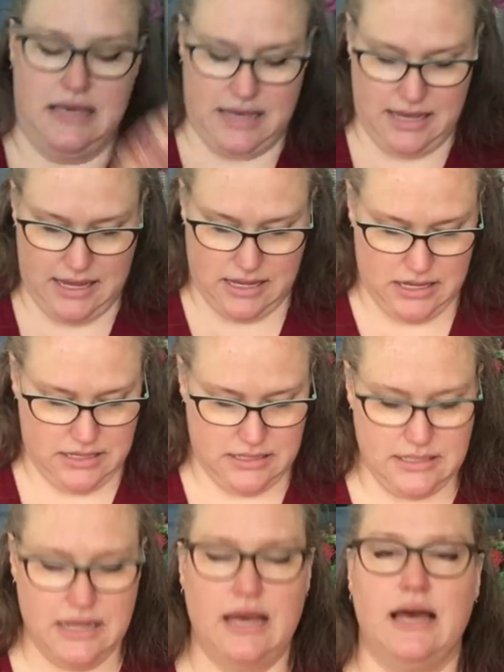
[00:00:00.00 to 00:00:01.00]
And
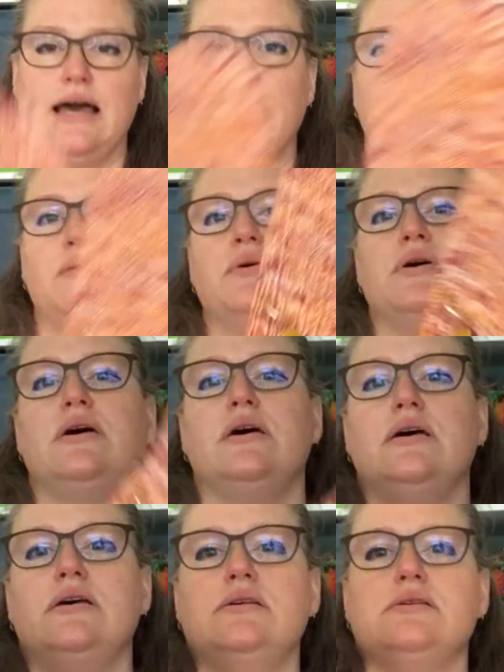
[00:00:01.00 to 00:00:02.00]
I
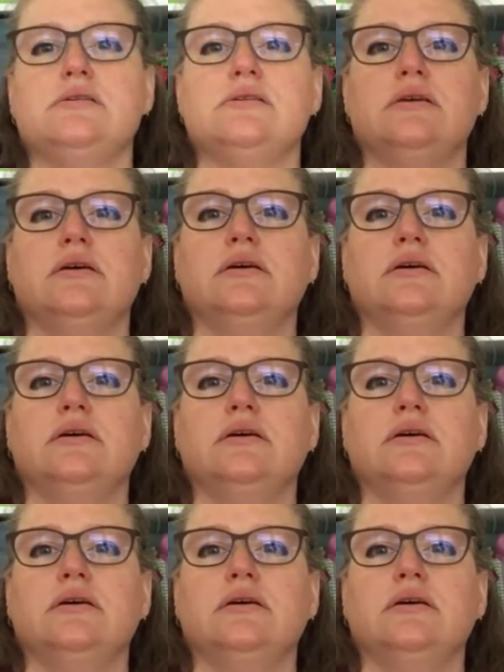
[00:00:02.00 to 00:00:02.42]
was